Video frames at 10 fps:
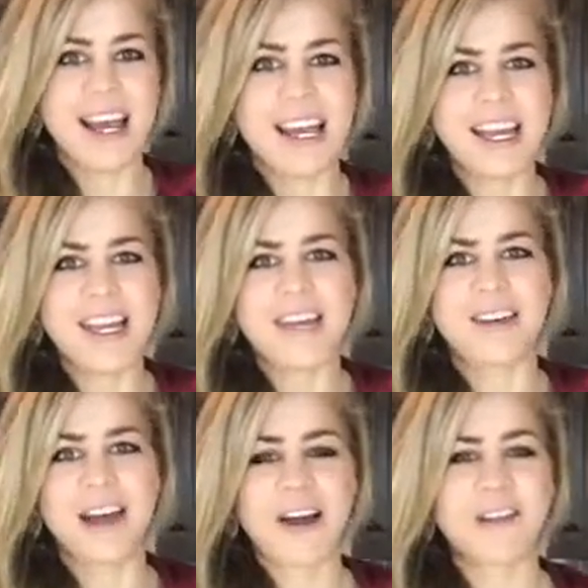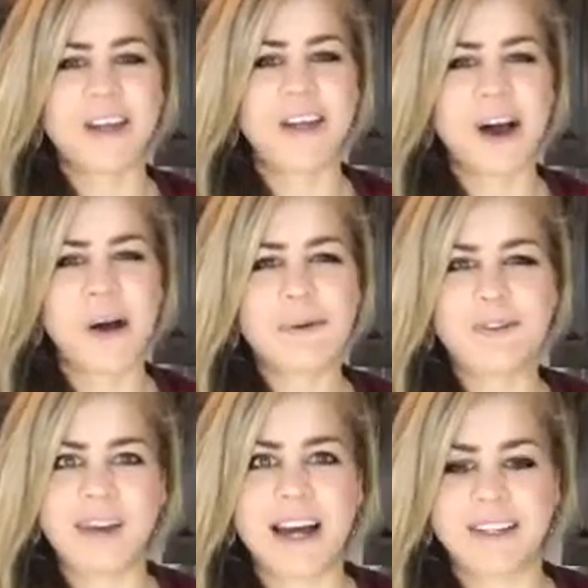eating their healthy carbs,
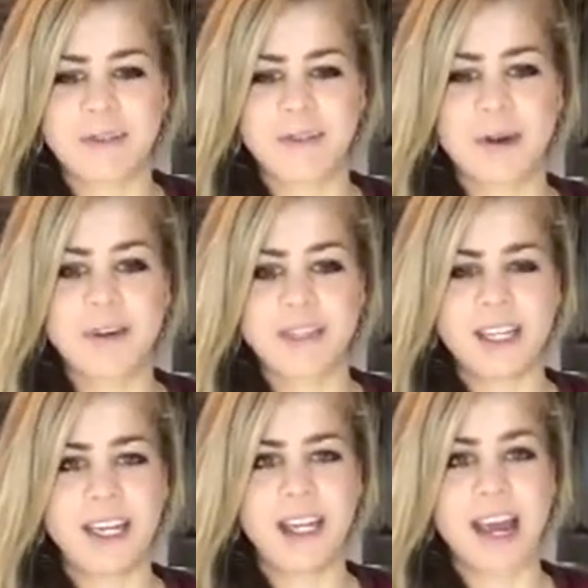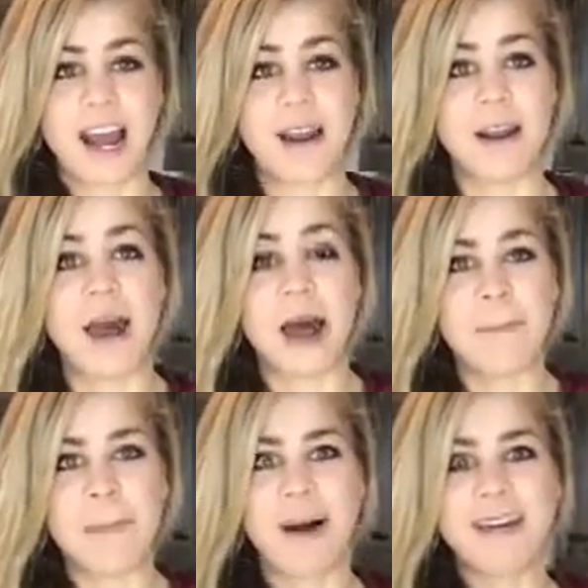fats, and protein and
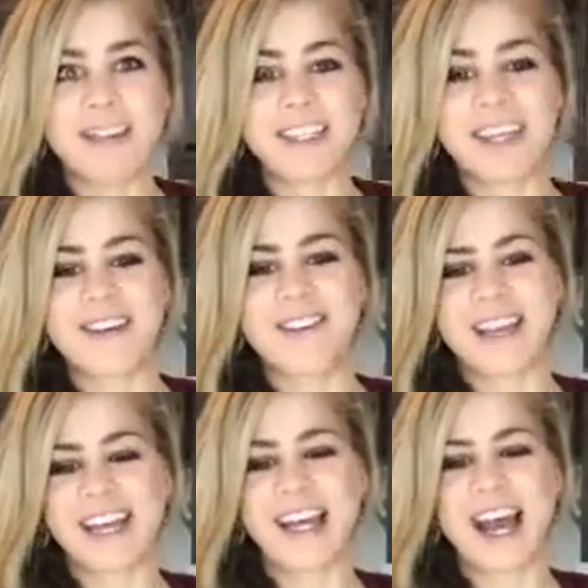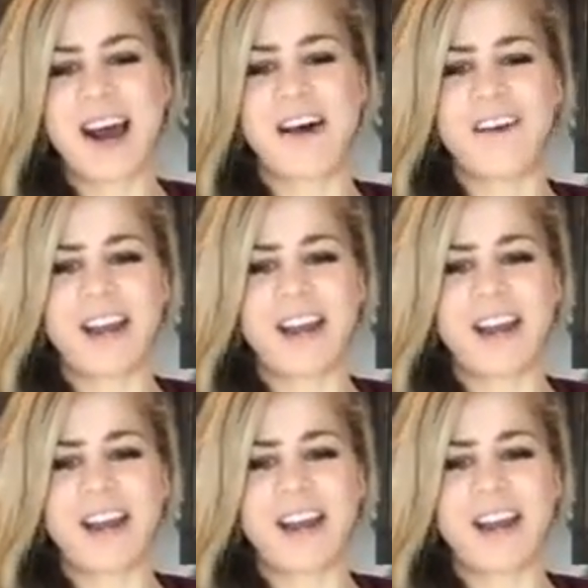balancing everything out.